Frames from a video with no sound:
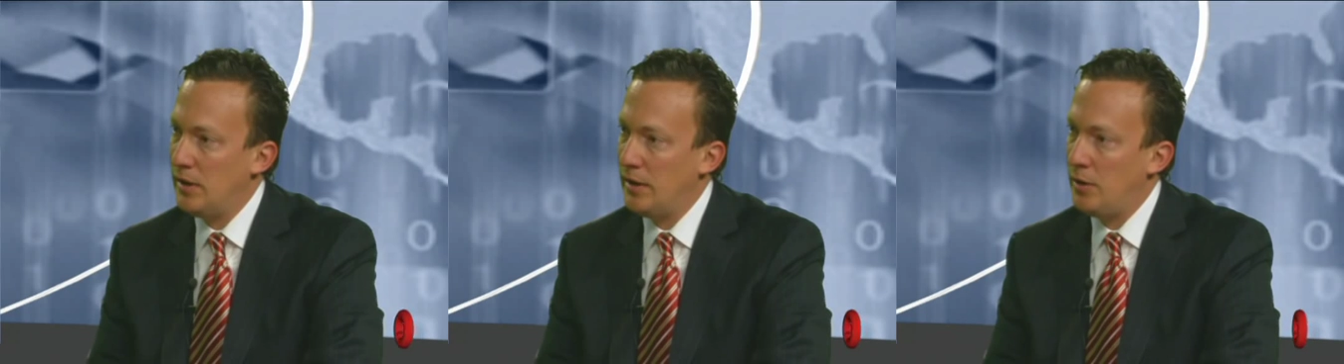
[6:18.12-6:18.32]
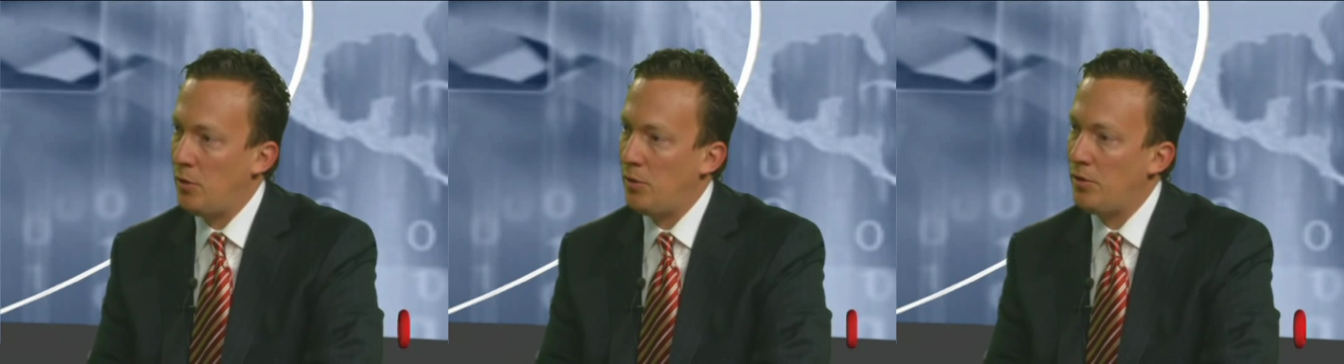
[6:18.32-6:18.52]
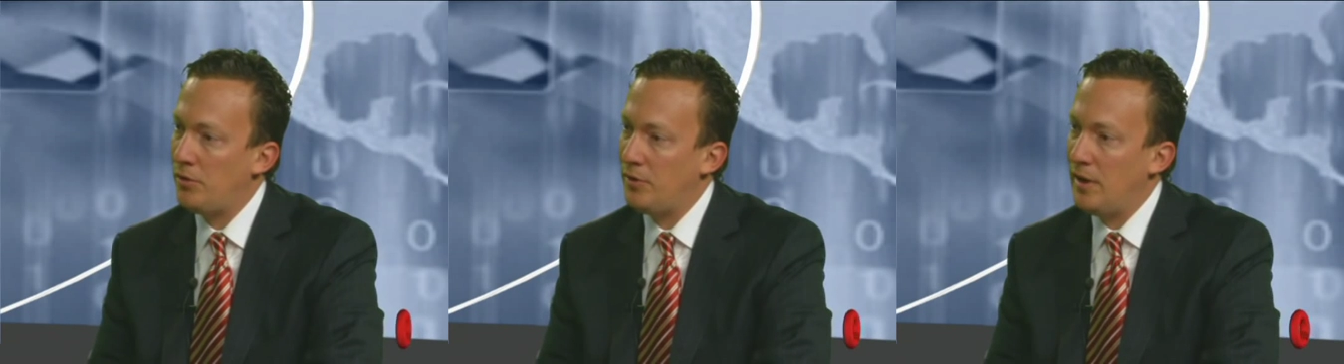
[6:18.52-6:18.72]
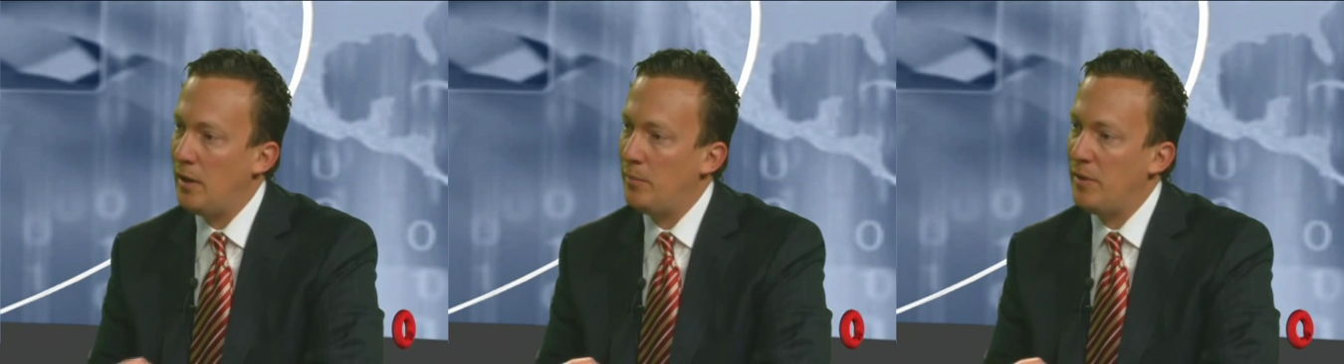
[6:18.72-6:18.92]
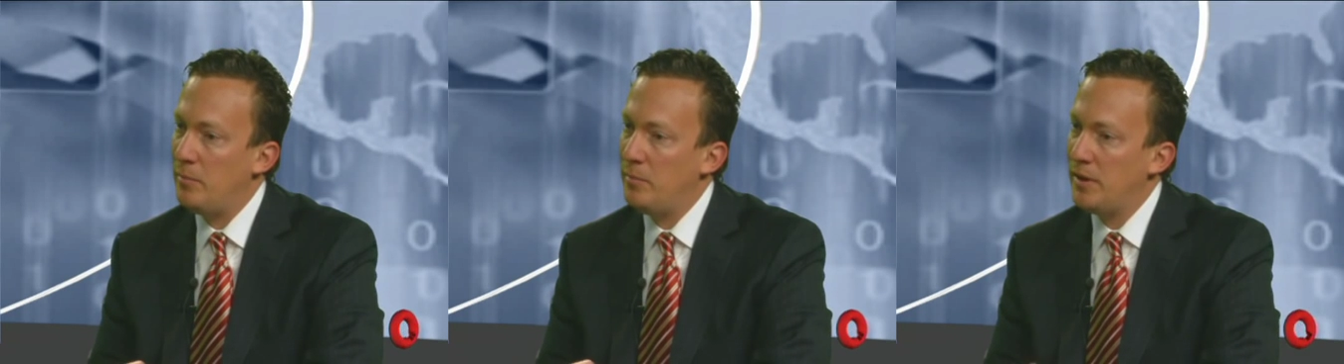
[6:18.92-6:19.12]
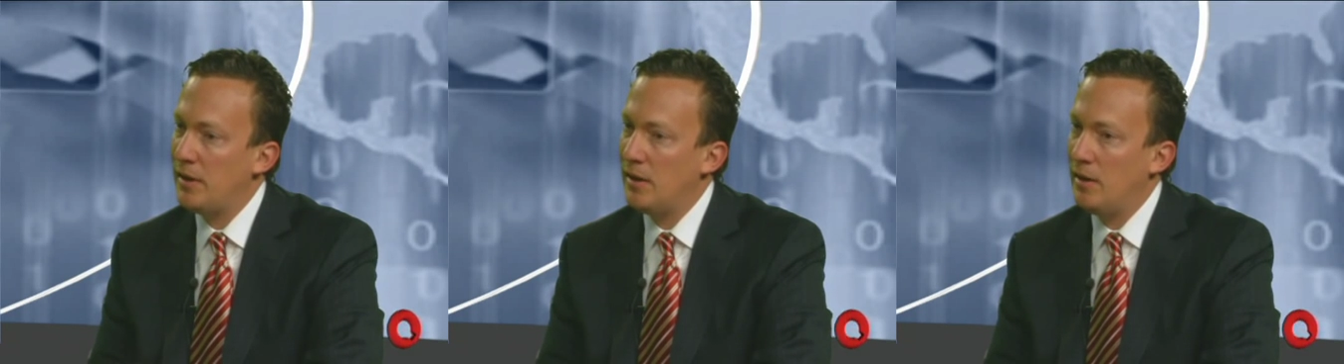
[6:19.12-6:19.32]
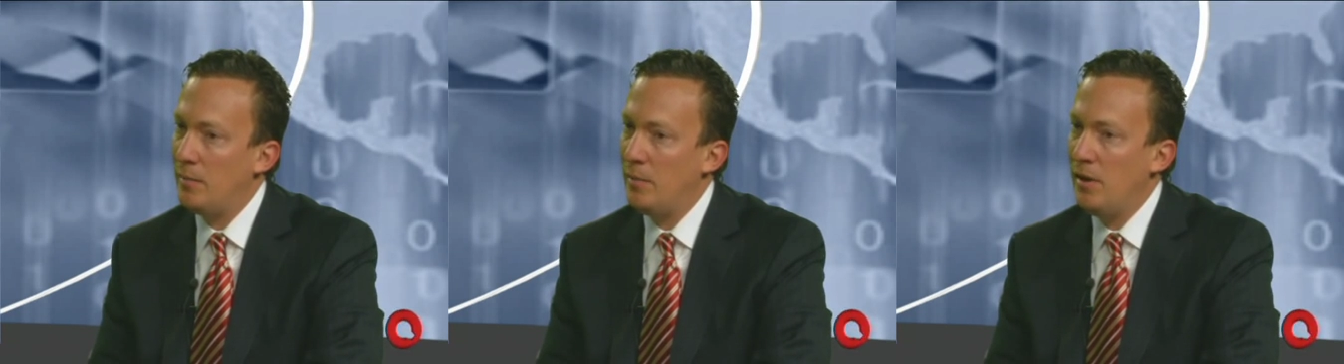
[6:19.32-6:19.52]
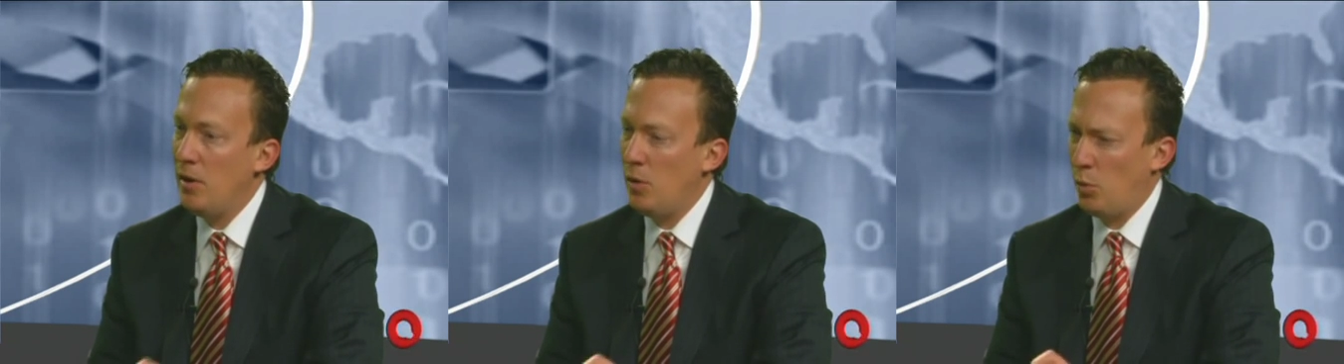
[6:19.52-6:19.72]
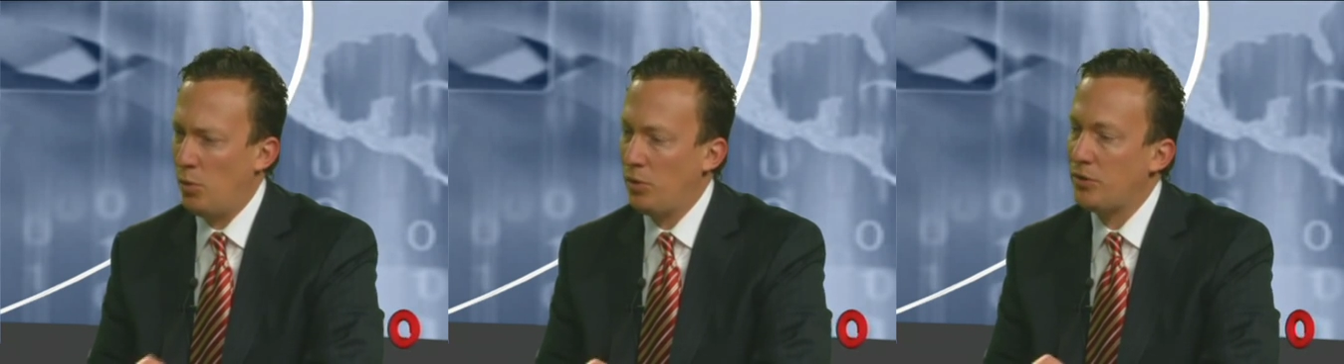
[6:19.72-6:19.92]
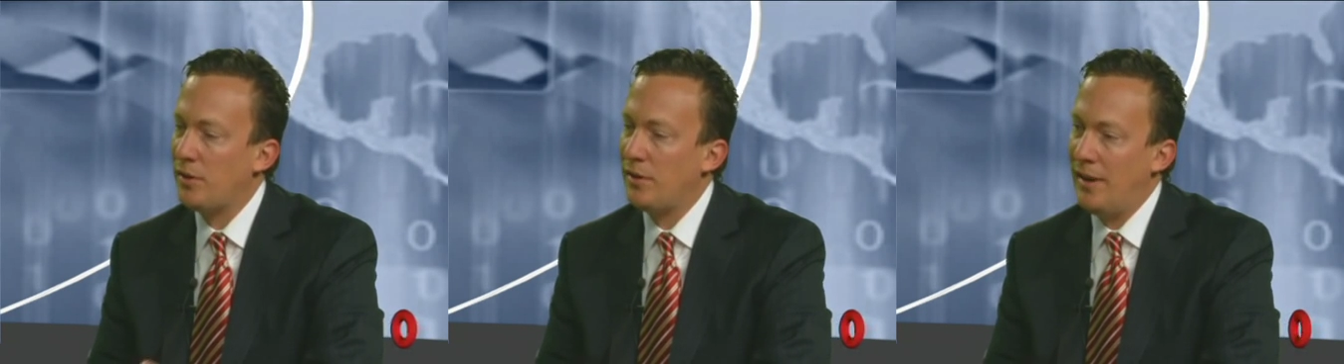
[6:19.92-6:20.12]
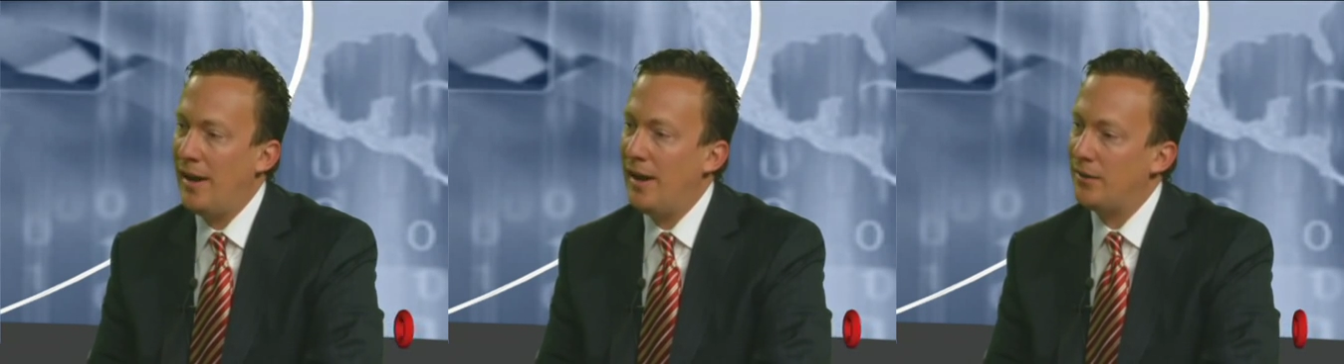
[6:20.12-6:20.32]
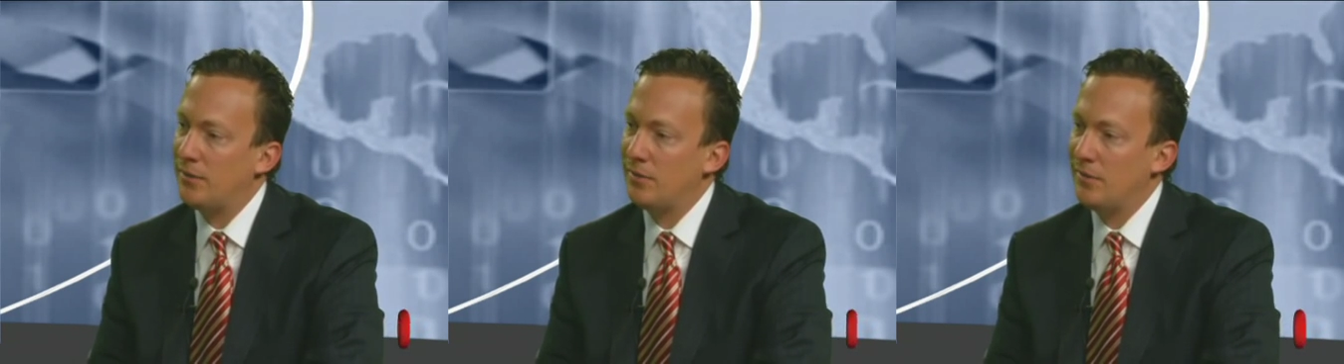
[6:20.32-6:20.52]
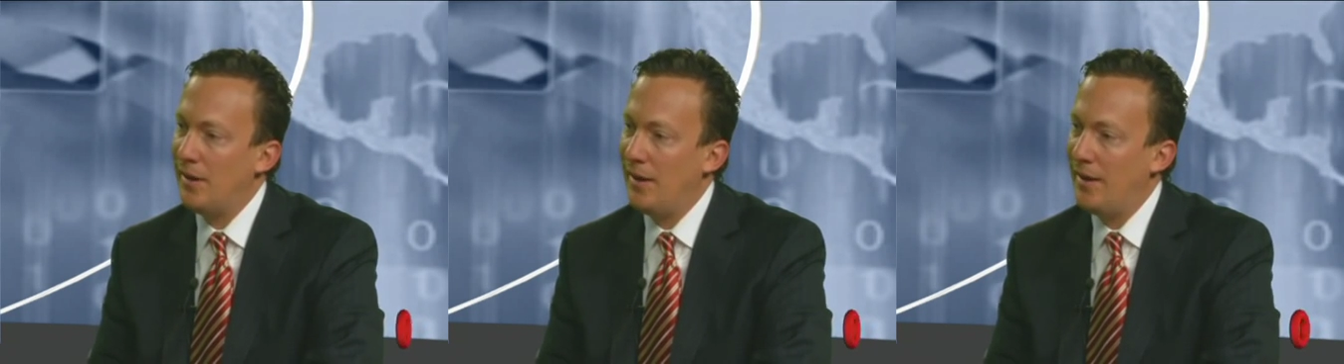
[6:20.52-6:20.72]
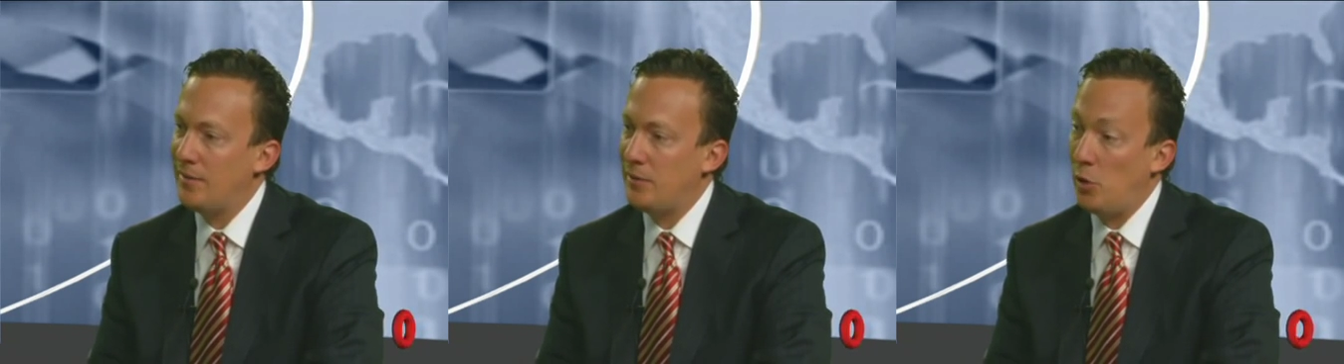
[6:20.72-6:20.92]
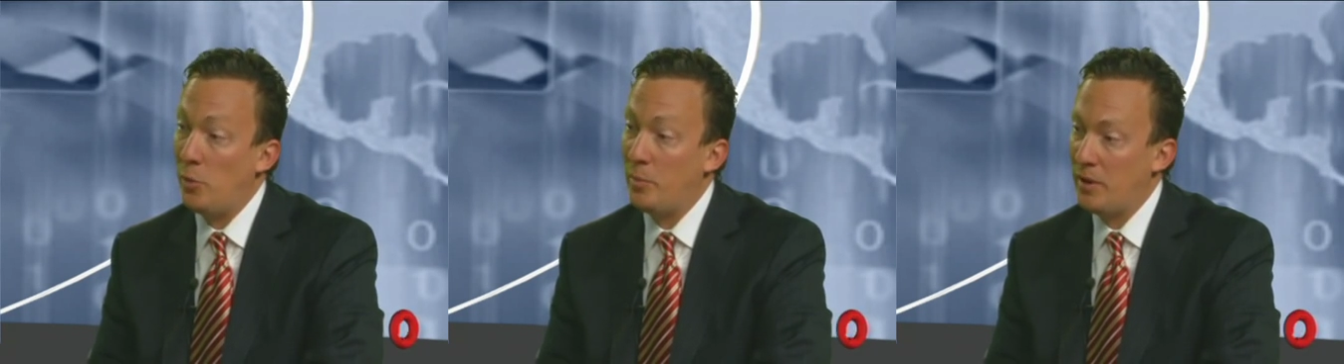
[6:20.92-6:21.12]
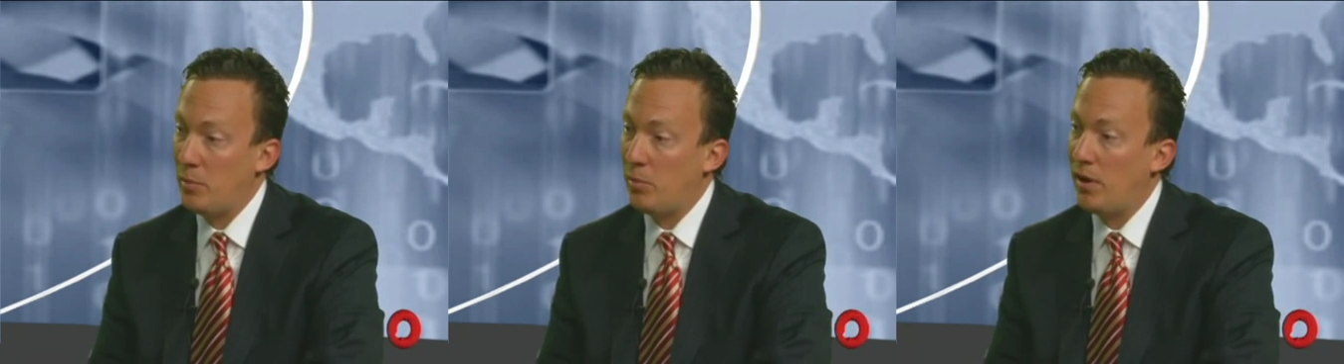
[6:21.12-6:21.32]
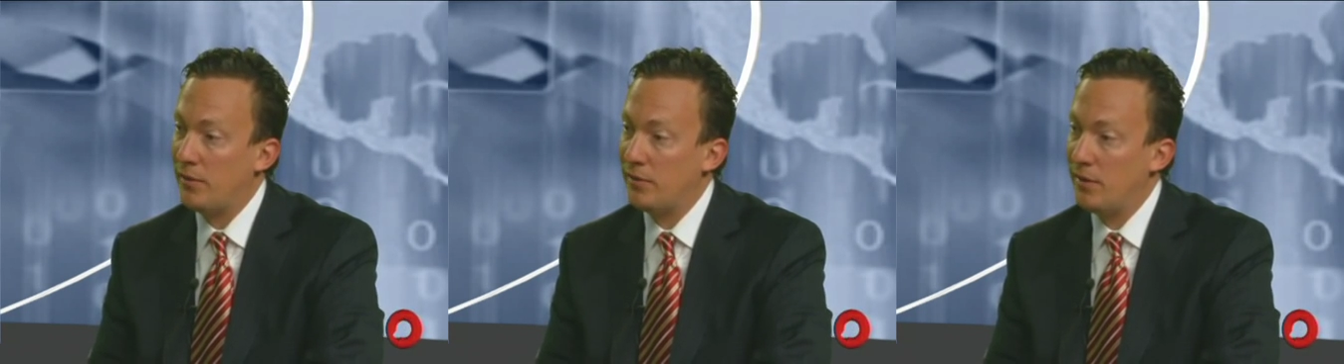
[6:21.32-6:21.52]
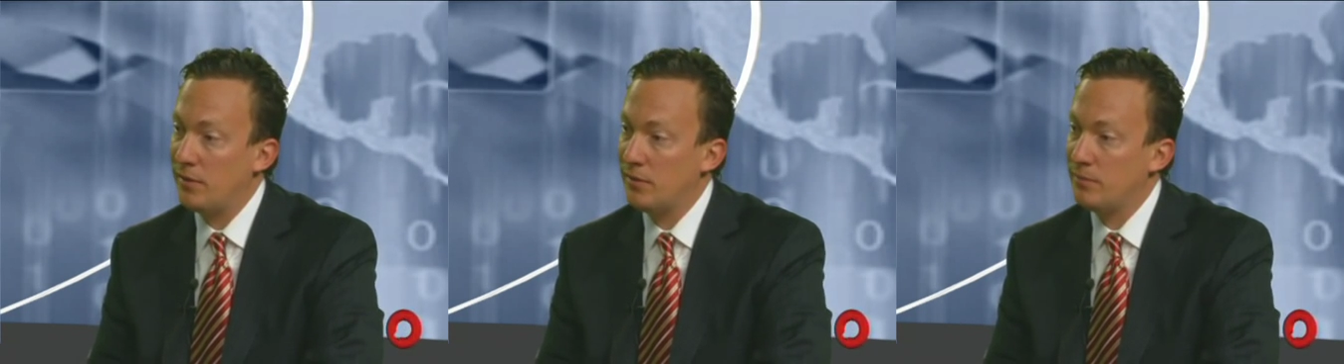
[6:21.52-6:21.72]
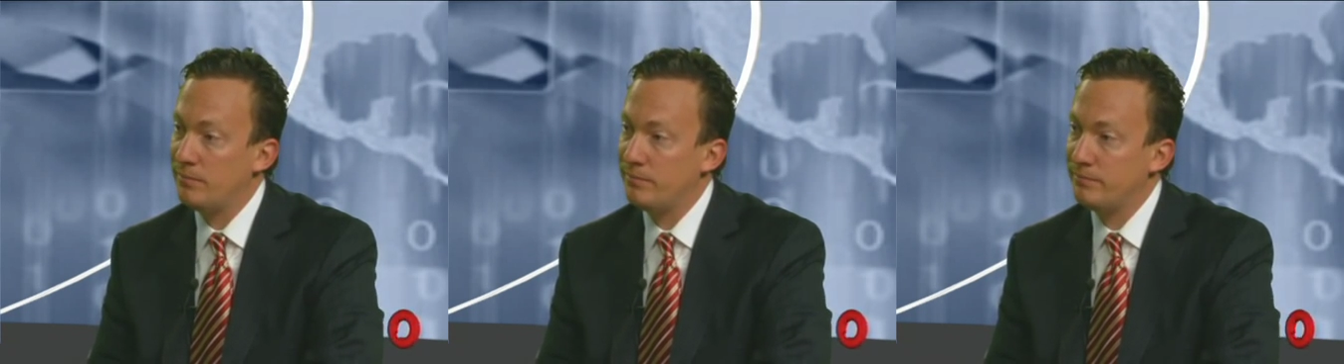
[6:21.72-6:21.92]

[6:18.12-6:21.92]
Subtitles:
in order to help them become world-class at their opening process.